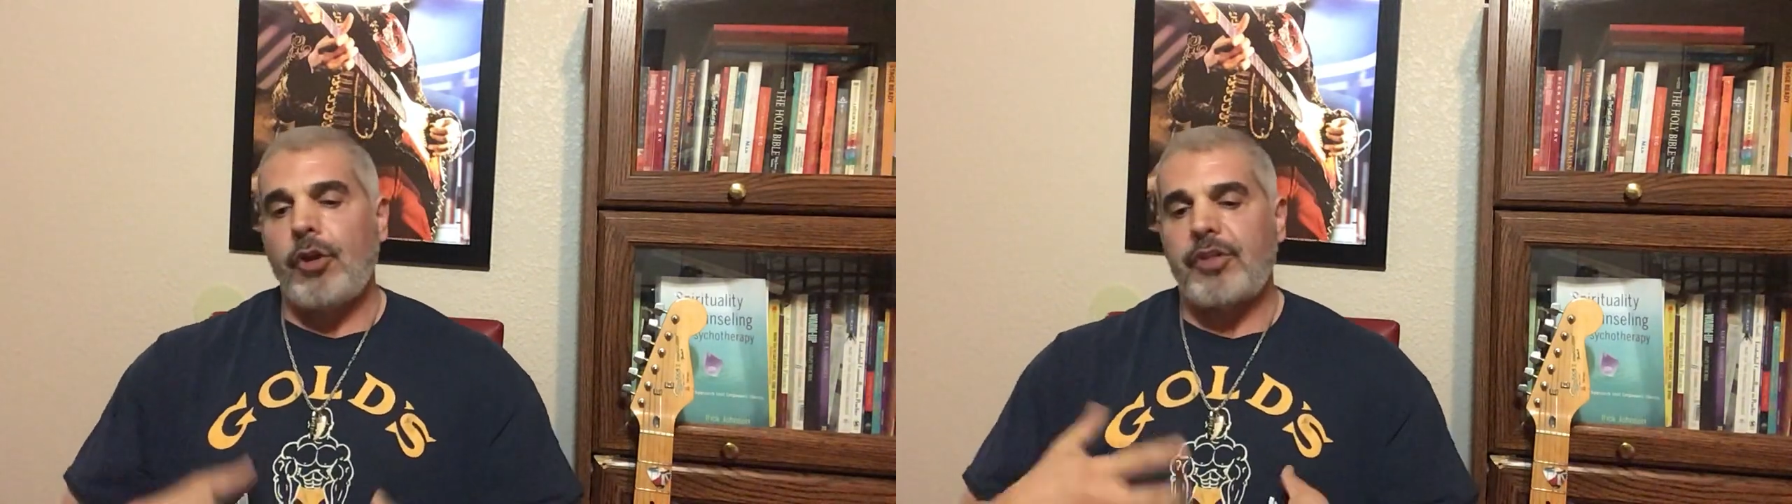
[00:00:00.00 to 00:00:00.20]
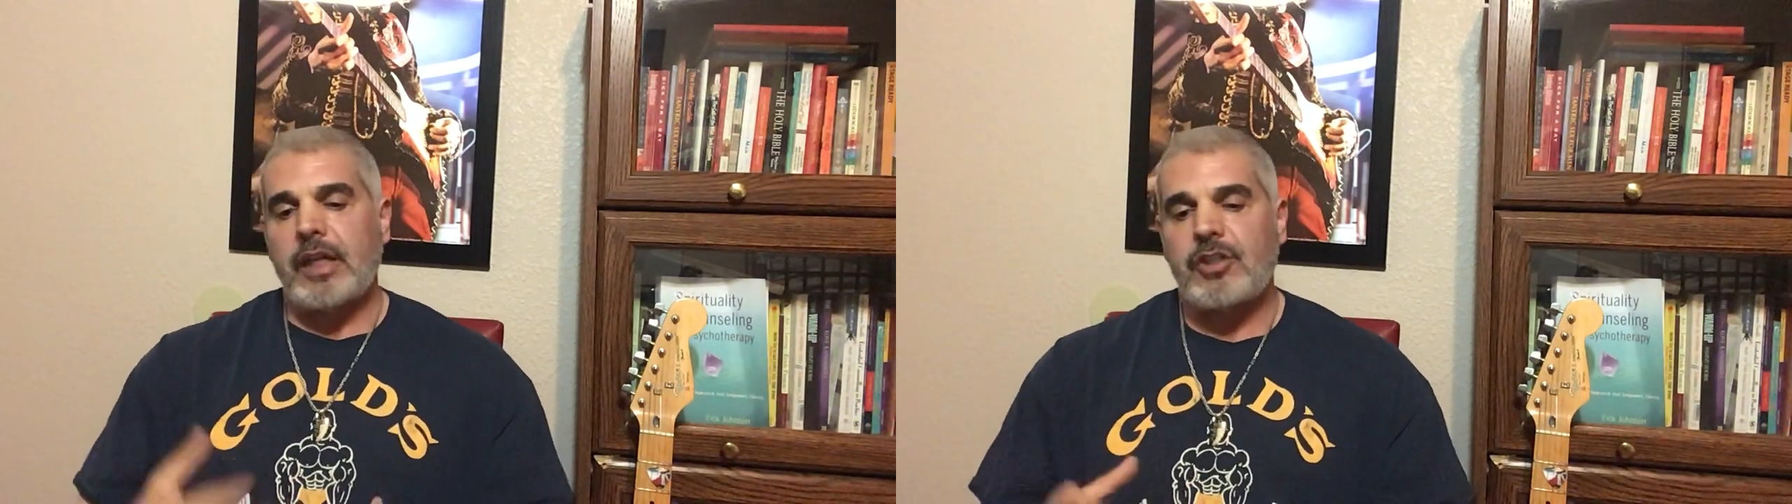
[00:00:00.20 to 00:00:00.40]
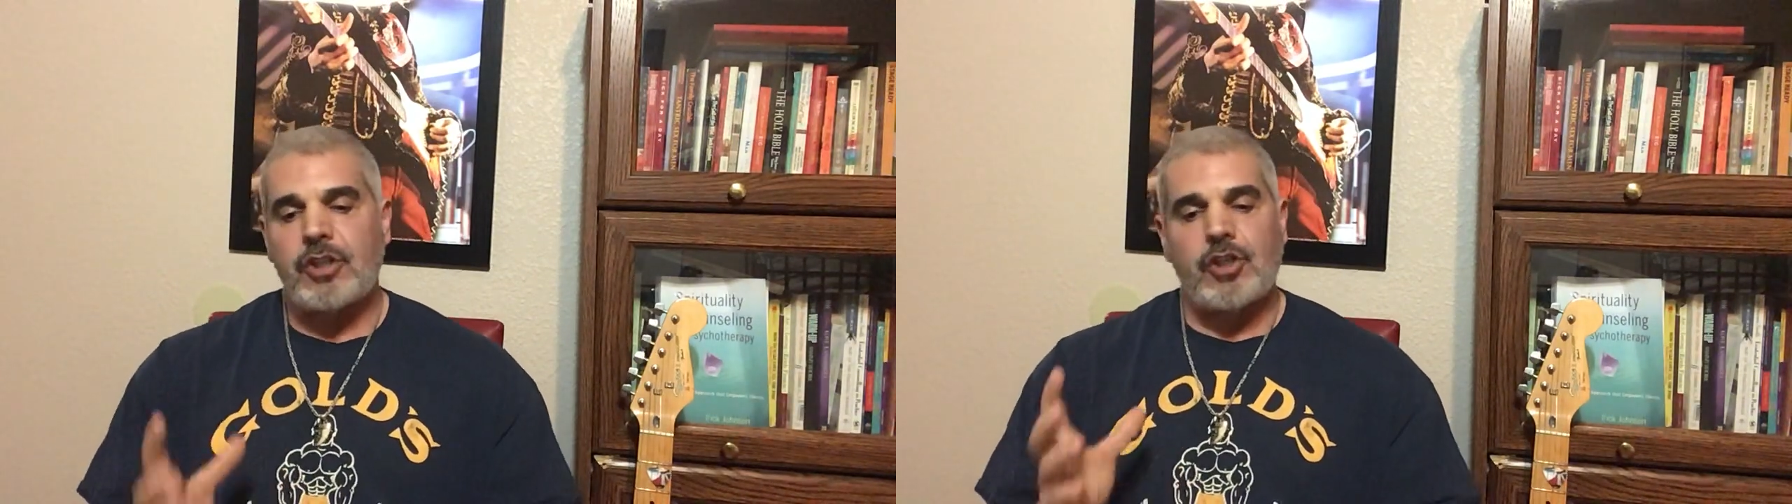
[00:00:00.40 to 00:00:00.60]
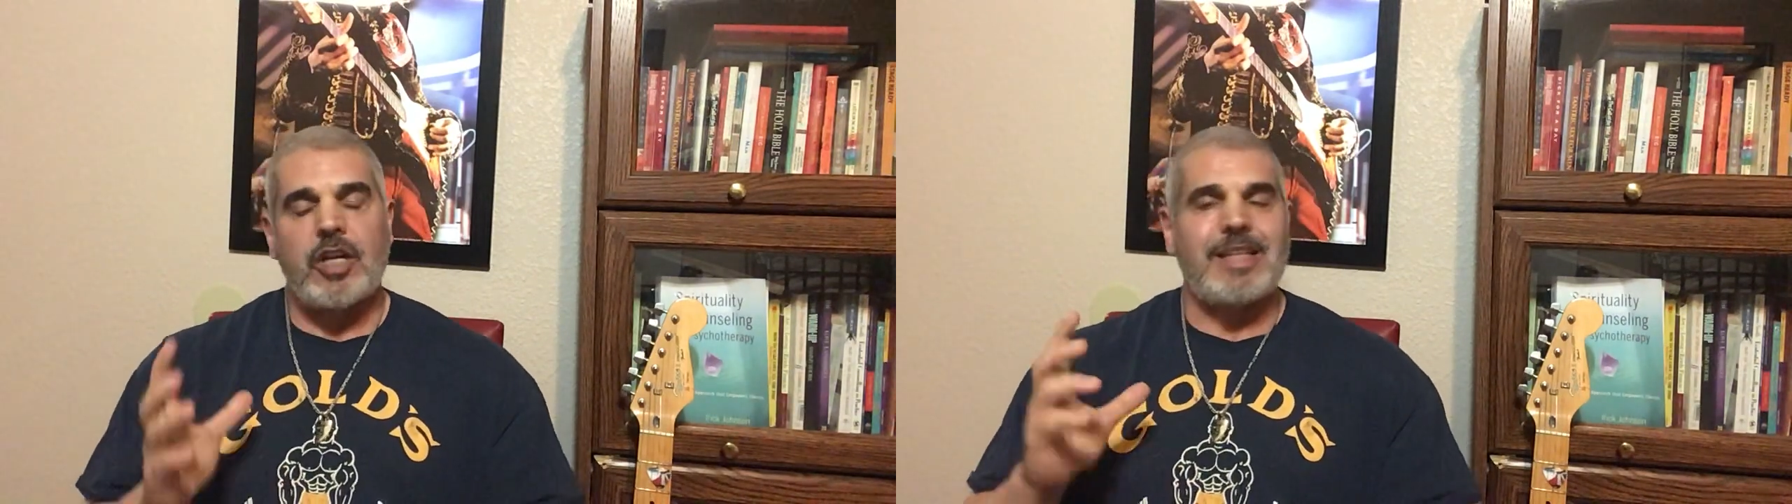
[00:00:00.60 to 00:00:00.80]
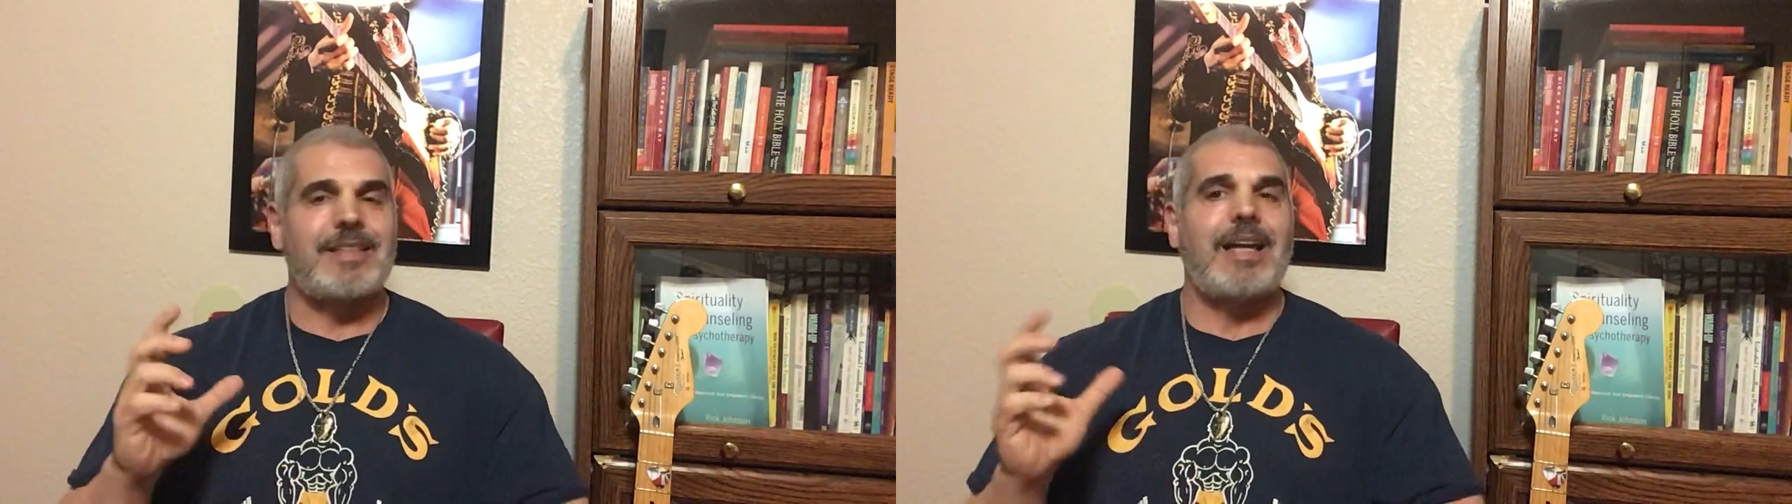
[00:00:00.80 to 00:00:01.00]
things such
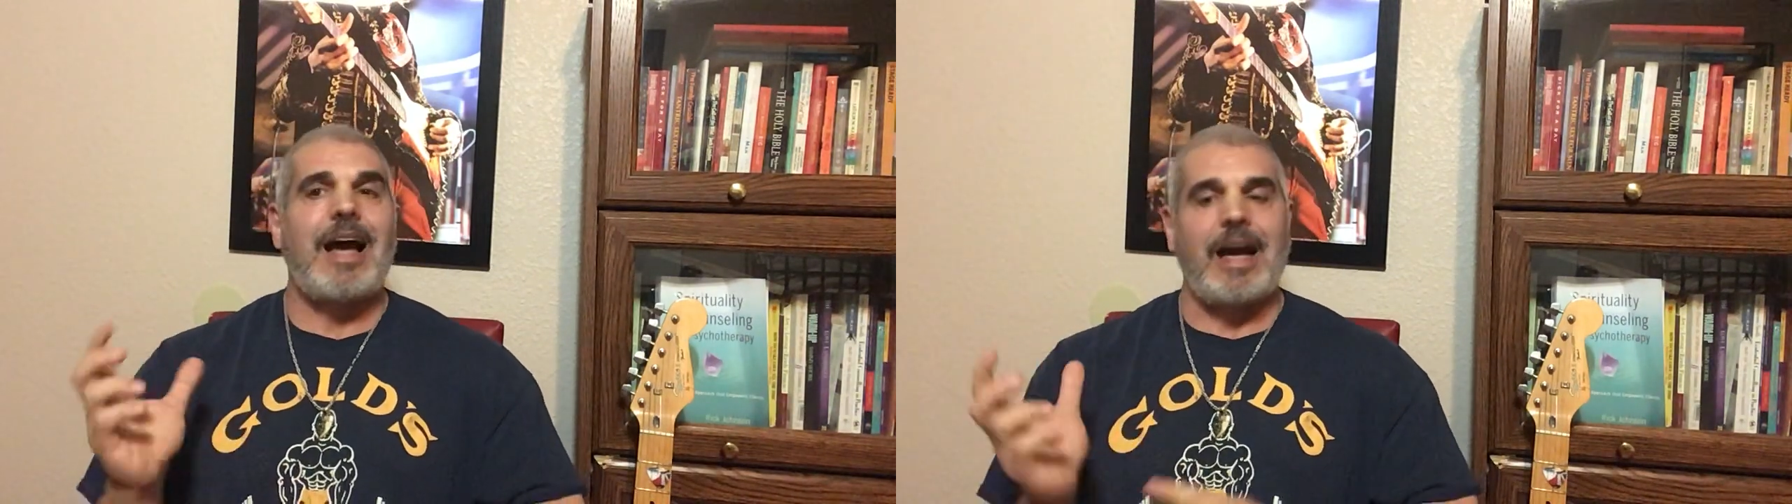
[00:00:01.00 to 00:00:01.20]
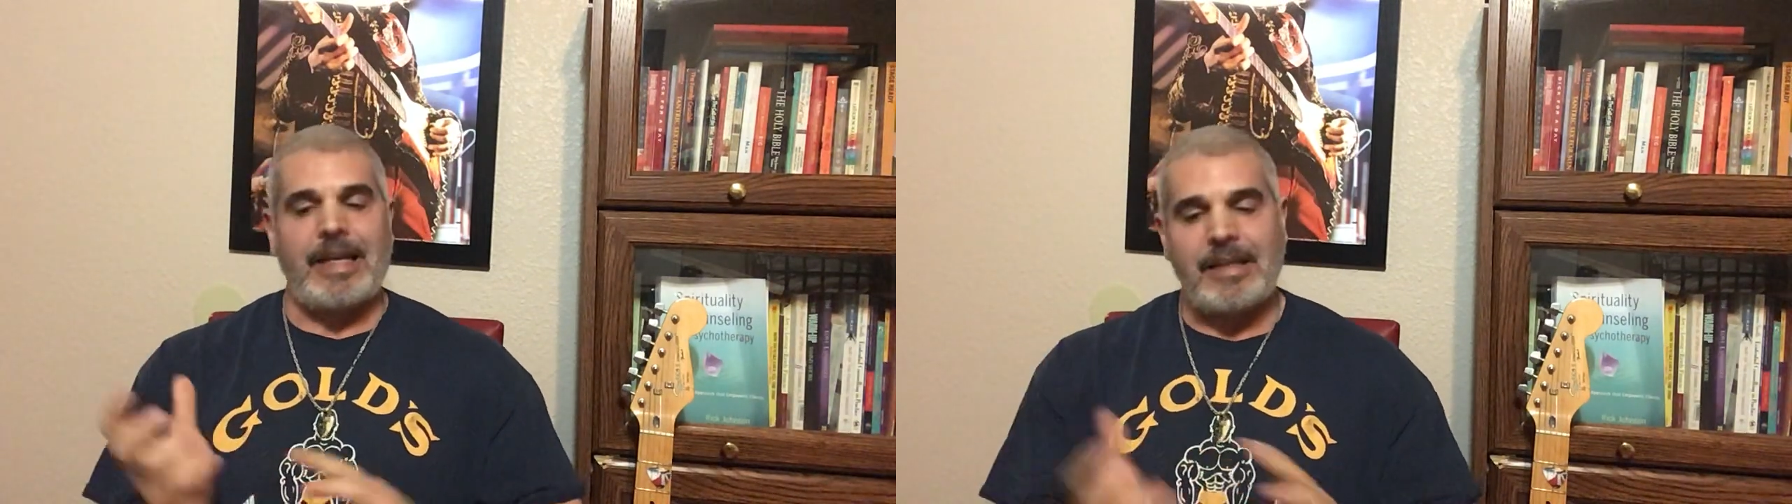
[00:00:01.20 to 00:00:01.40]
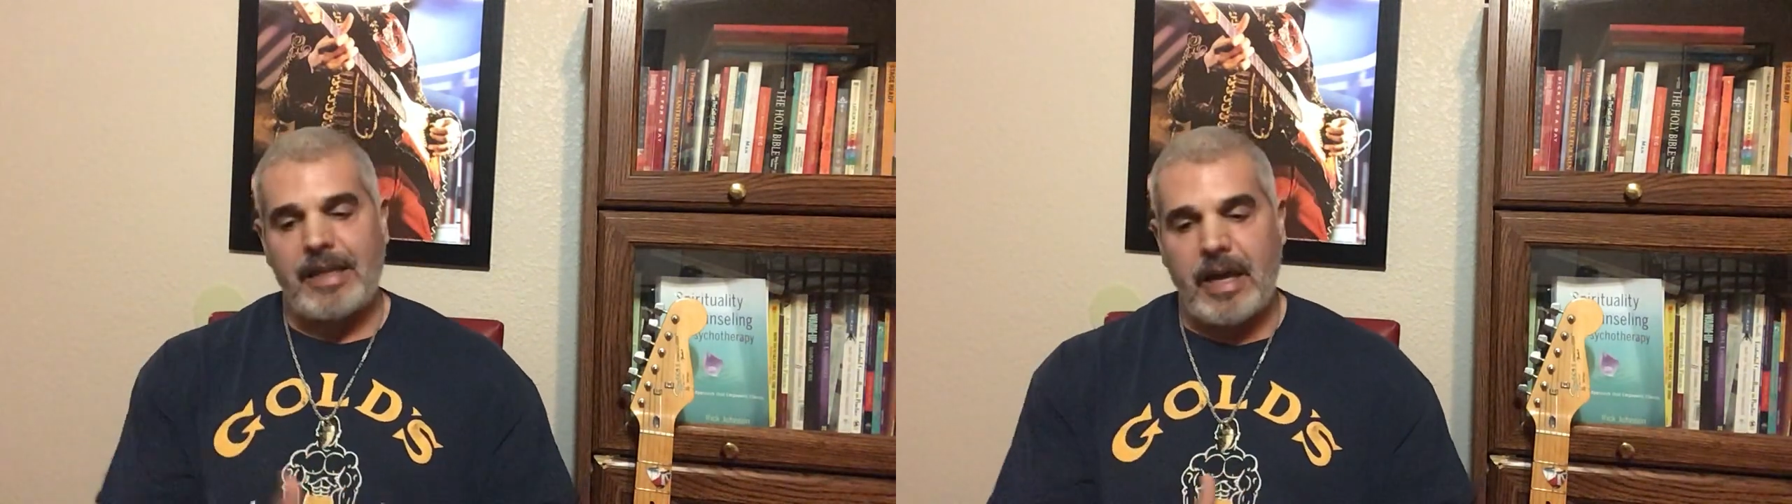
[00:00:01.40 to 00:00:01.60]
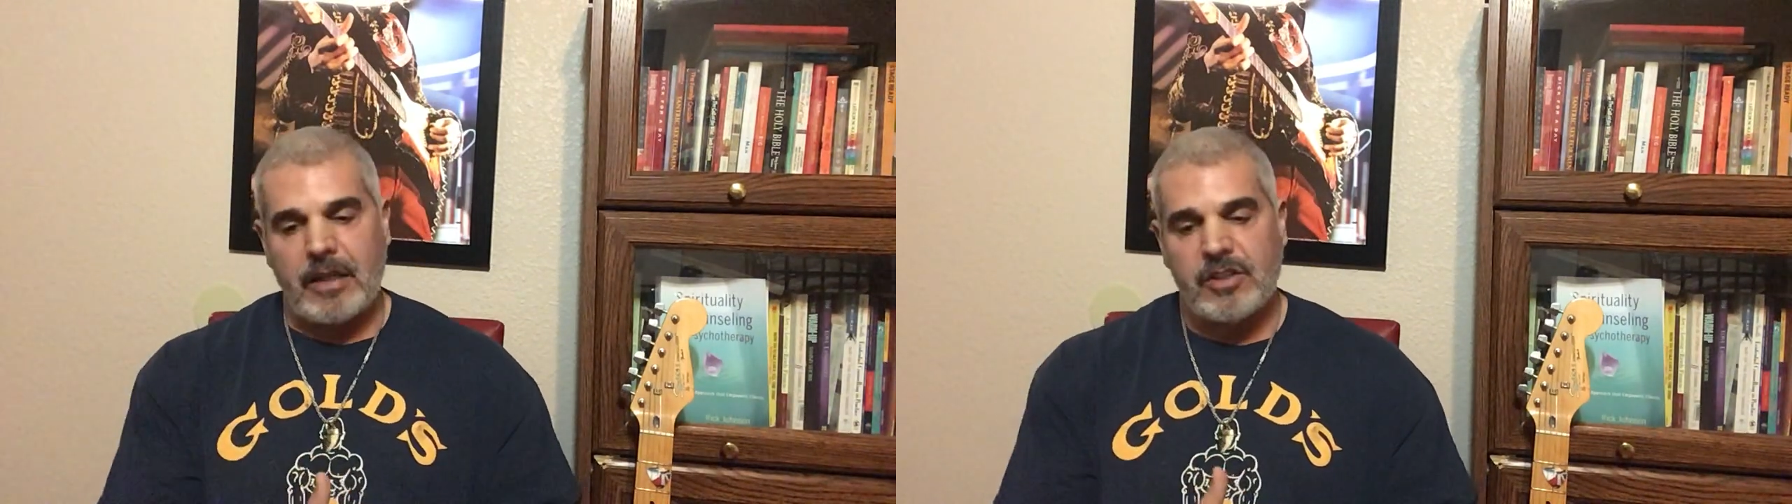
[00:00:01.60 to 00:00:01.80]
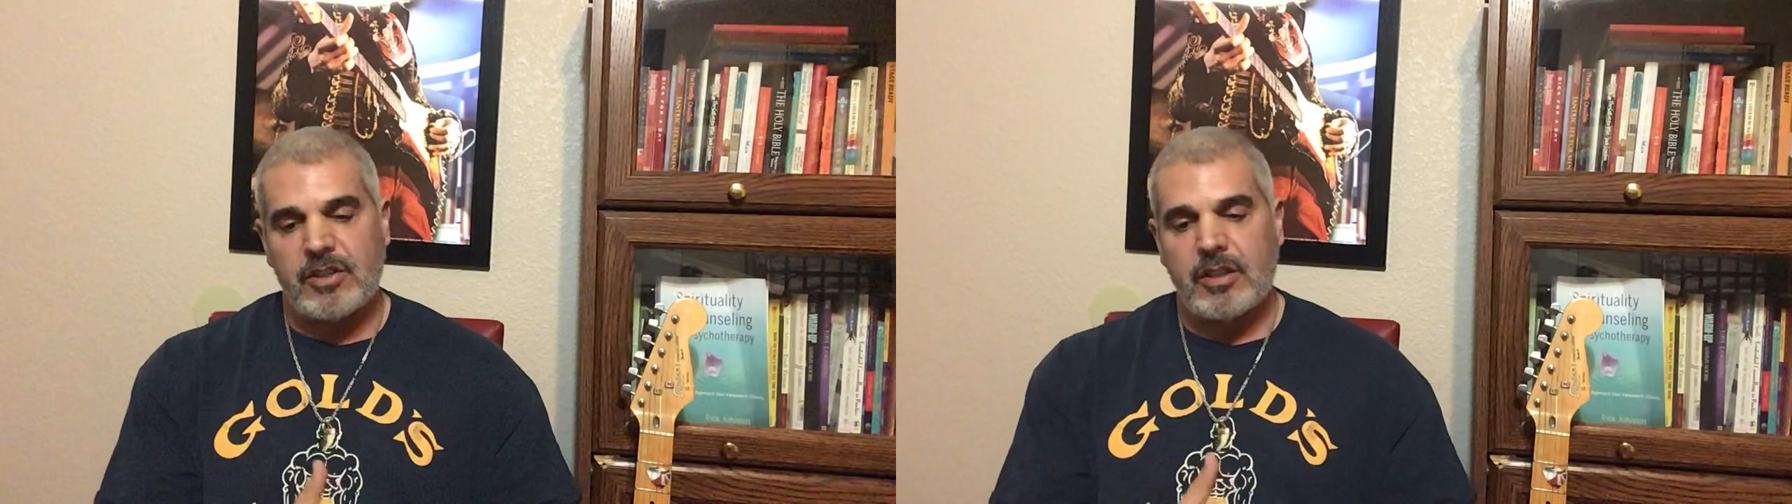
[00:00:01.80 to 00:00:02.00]
as, I
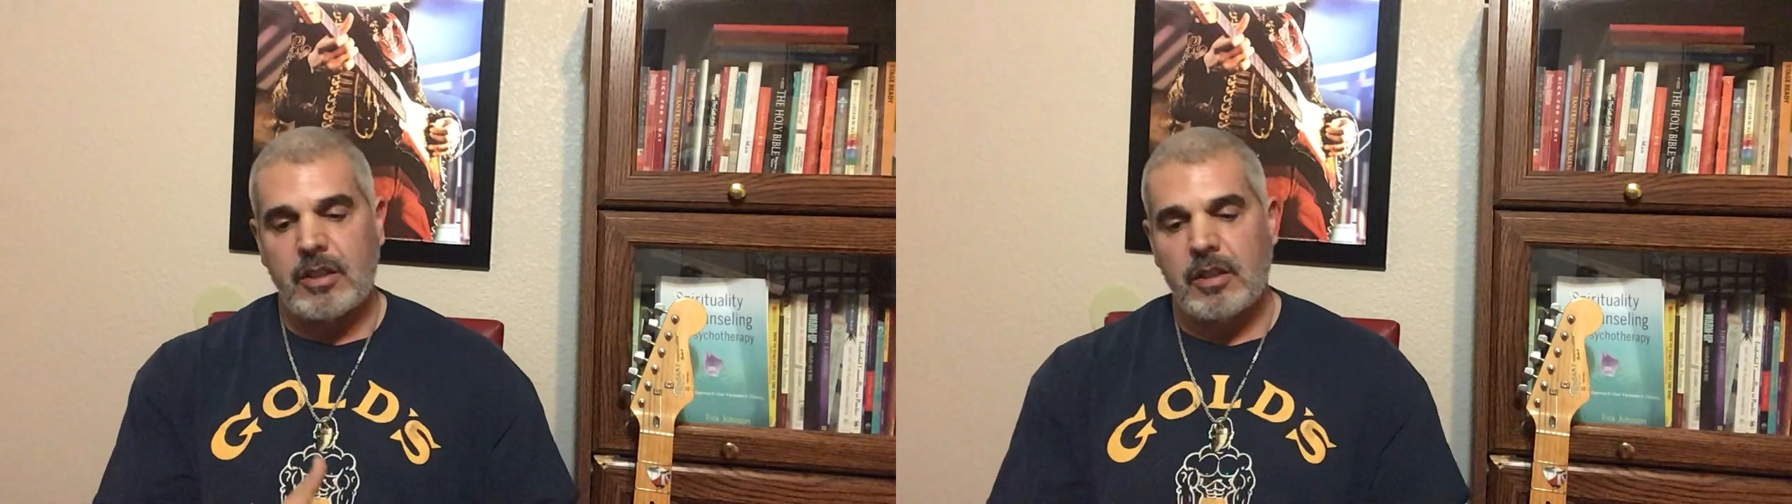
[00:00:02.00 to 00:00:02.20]
guess,